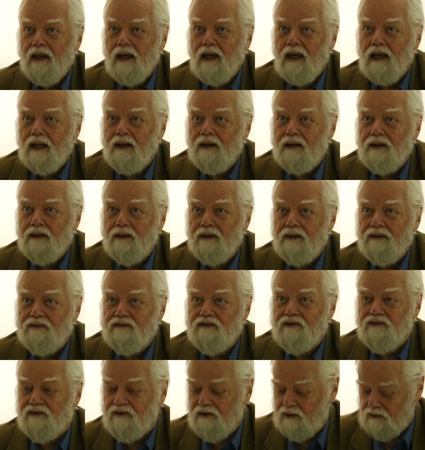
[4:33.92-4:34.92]
And
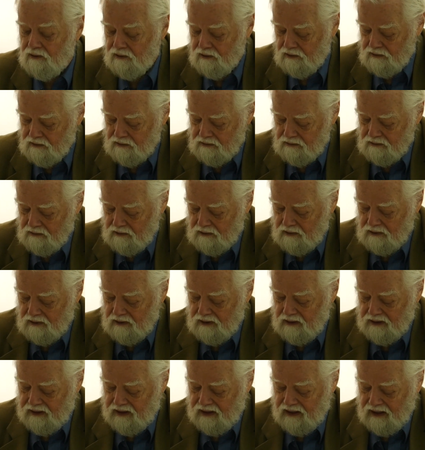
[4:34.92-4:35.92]
so
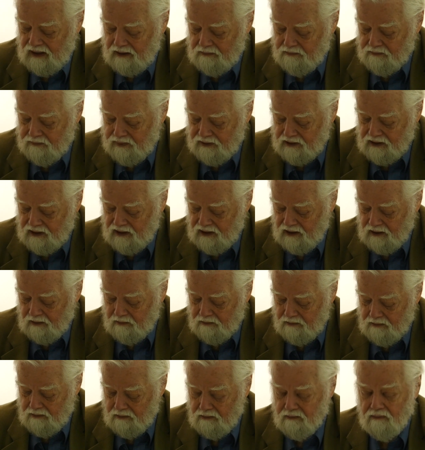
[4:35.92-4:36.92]
that
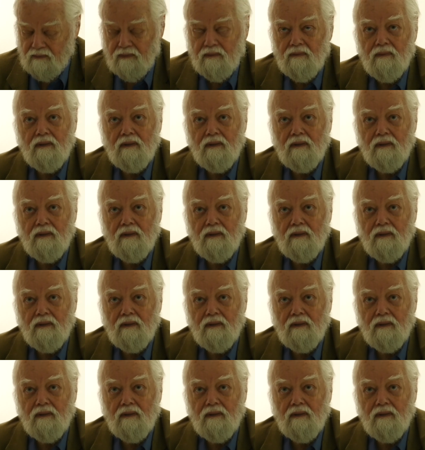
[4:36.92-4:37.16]
became